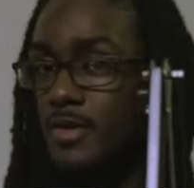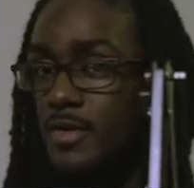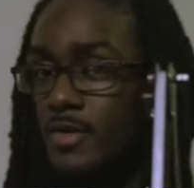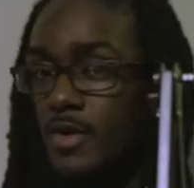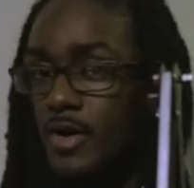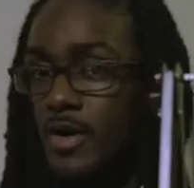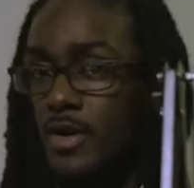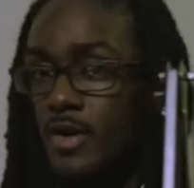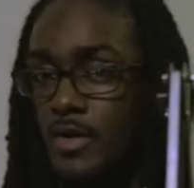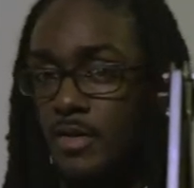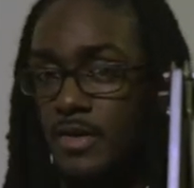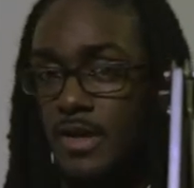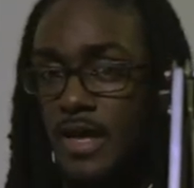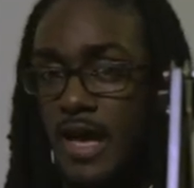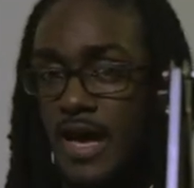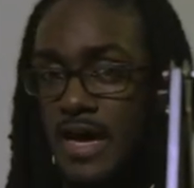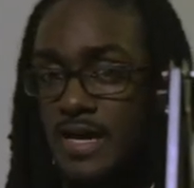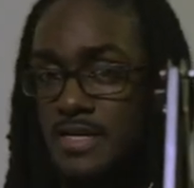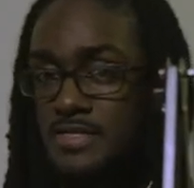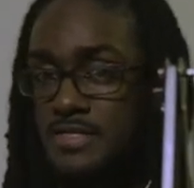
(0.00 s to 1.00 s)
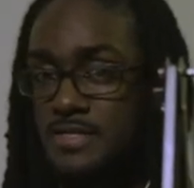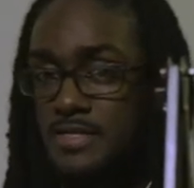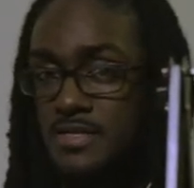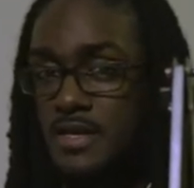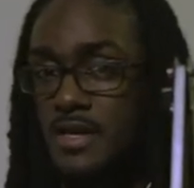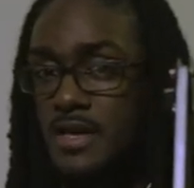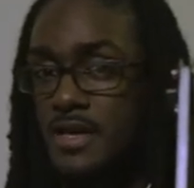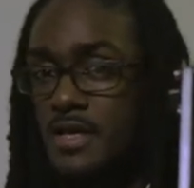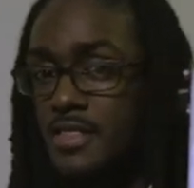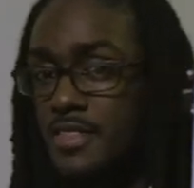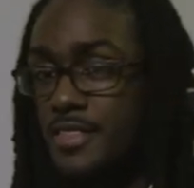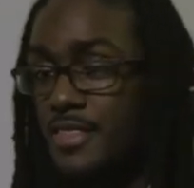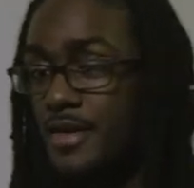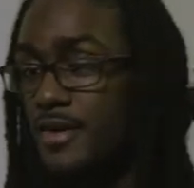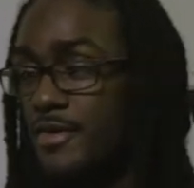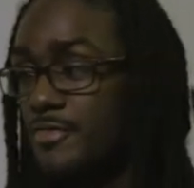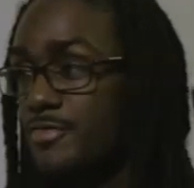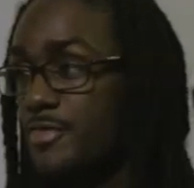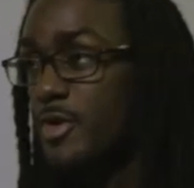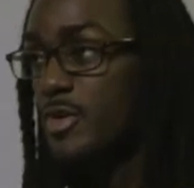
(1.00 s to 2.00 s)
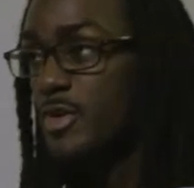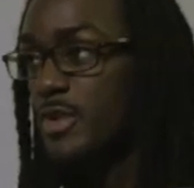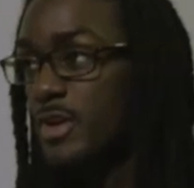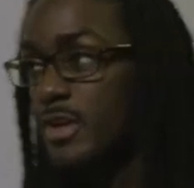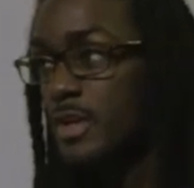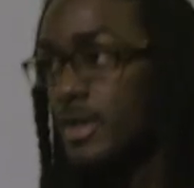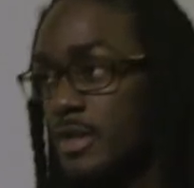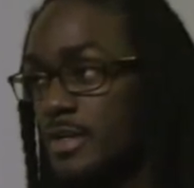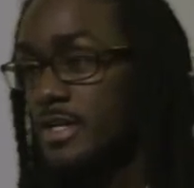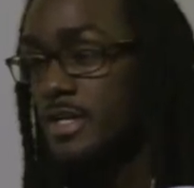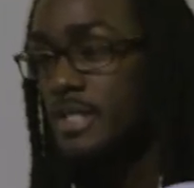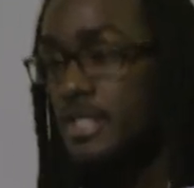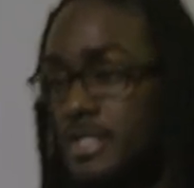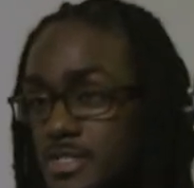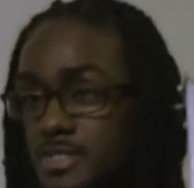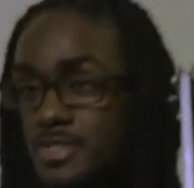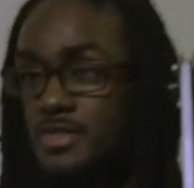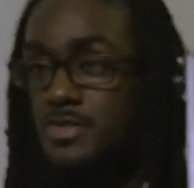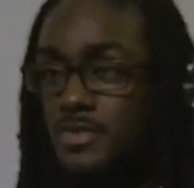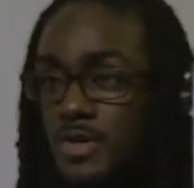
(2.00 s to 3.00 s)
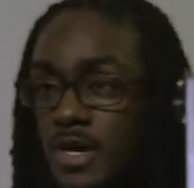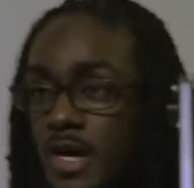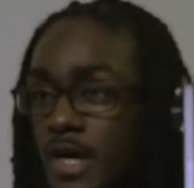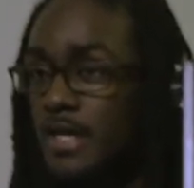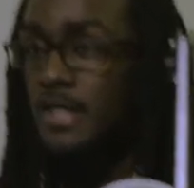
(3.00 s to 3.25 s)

or cast their vote on an issue,